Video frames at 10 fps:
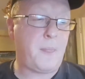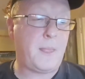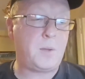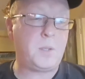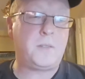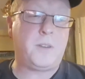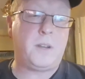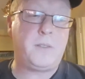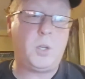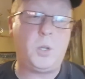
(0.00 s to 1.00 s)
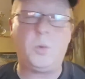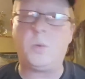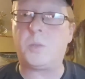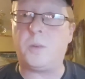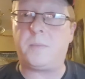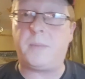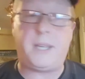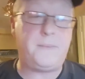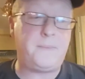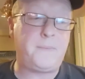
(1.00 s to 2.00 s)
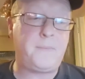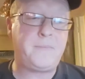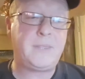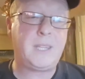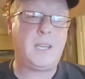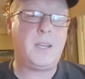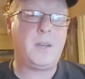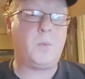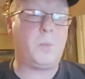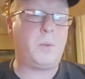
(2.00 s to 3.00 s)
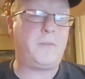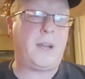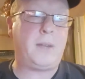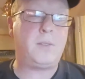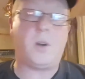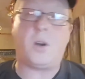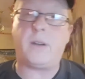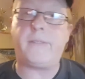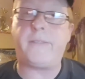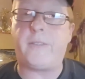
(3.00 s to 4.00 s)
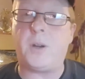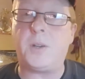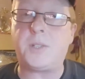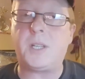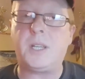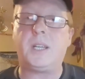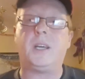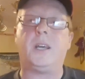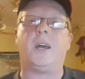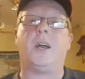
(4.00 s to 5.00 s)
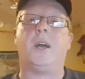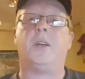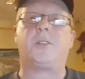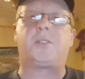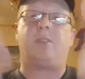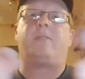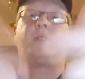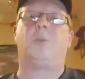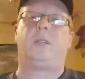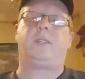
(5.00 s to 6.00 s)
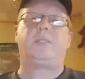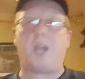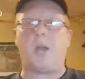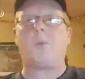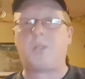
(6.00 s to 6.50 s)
question 5. Who was with me when we found our first silver coin? Go.